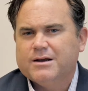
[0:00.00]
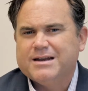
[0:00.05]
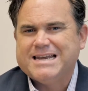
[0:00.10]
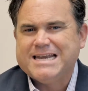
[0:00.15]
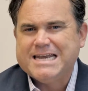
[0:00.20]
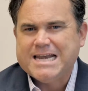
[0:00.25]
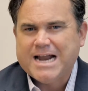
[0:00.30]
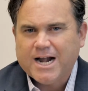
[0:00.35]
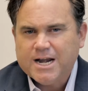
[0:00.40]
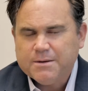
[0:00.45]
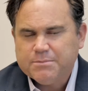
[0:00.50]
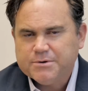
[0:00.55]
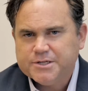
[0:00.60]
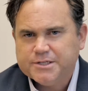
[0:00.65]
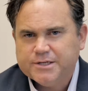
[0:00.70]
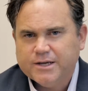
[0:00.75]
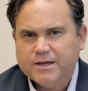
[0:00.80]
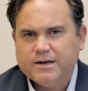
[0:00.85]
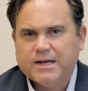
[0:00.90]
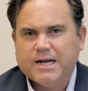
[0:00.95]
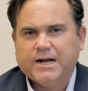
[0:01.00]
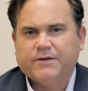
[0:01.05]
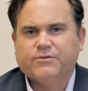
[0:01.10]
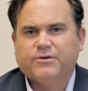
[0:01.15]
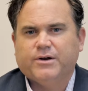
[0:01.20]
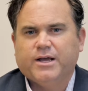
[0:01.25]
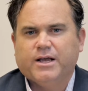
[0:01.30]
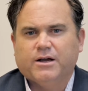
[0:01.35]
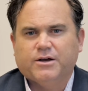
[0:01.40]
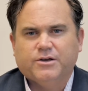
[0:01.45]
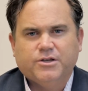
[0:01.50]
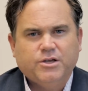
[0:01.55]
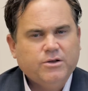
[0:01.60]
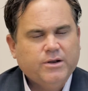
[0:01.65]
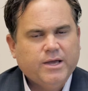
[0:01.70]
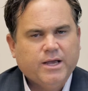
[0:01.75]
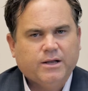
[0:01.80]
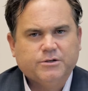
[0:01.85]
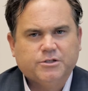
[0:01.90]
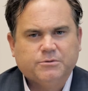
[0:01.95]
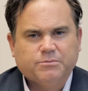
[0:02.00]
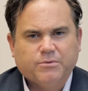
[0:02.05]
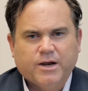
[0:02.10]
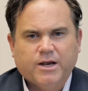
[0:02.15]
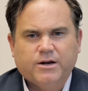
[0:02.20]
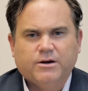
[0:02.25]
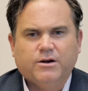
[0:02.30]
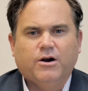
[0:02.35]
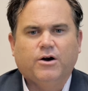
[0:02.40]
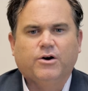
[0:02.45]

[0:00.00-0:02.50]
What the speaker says: 90% after an acute ankle sprain